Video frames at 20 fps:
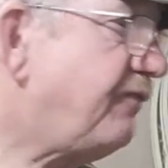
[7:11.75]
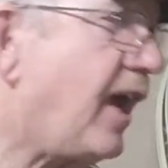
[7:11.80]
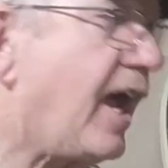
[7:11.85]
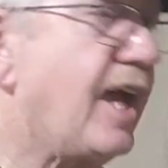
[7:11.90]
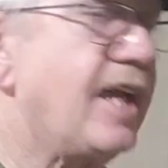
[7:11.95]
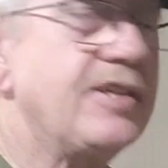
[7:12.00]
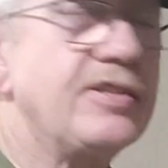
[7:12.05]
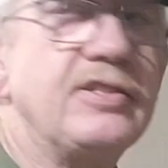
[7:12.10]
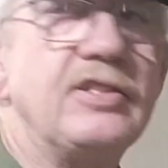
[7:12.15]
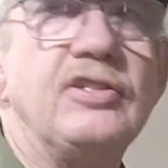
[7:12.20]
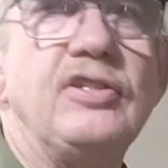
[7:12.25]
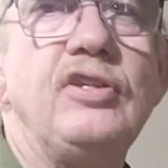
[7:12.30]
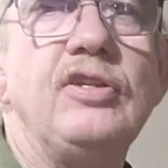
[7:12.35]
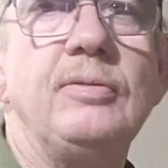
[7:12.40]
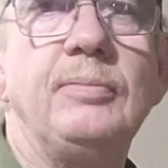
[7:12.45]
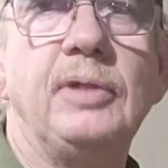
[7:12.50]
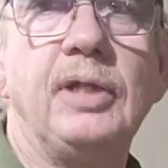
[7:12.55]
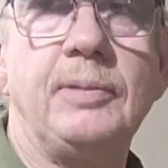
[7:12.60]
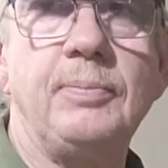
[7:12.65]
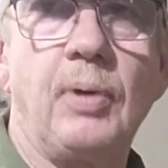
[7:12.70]
fast as
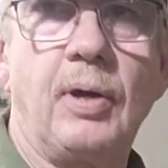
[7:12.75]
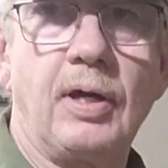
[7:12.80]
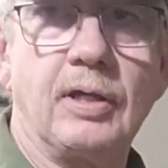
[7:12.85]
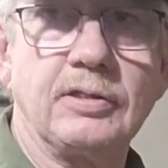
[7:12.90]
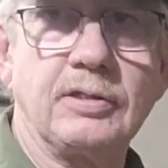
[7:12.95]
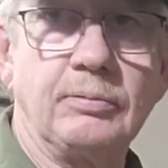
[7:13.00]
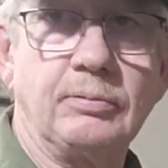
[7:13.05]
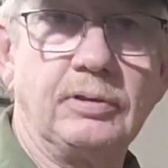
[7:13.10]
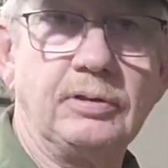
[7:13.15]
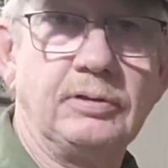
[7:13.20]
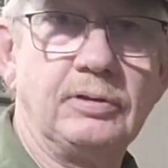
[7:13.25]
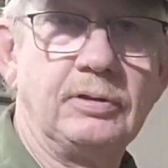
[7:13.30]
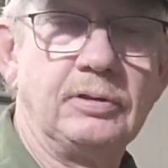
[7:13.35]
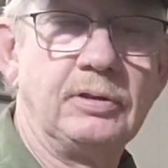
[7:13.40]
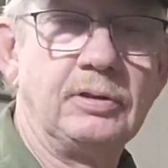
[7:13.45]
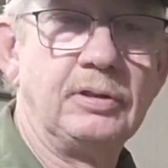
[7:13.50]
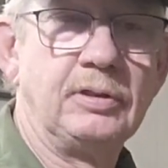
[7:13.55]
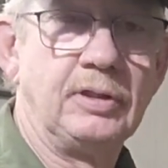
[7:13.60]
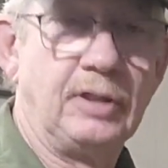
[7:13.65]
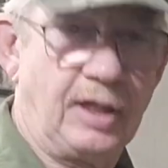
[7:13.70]
humanly possible.
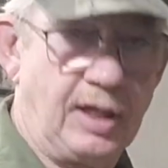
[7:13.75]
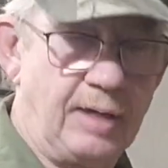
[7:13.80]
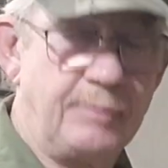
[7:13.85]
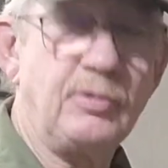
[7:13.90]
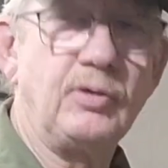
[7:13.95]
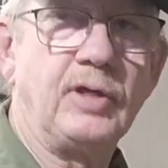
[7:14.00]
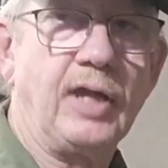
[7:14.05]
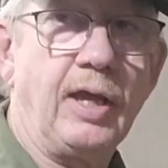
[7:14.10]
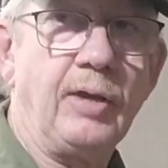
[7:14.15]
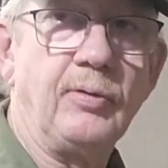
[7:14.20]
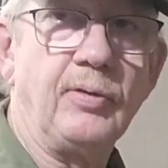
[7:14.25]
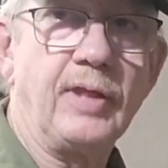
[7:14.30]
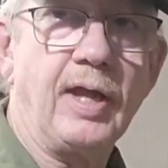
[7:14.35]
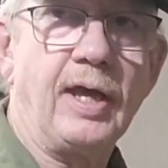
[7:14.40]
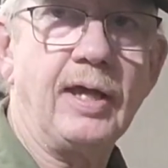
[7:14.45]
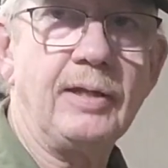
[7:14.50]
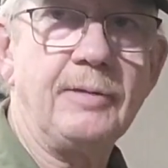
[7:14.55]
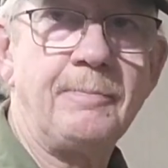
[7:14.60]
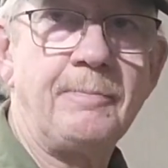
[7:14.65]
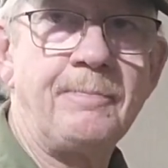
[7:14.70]
I'm okay with
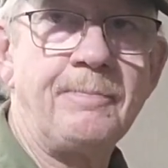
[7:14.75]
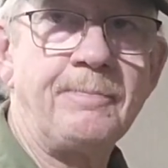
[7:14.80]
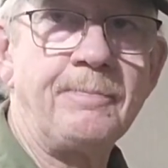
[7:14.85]
that.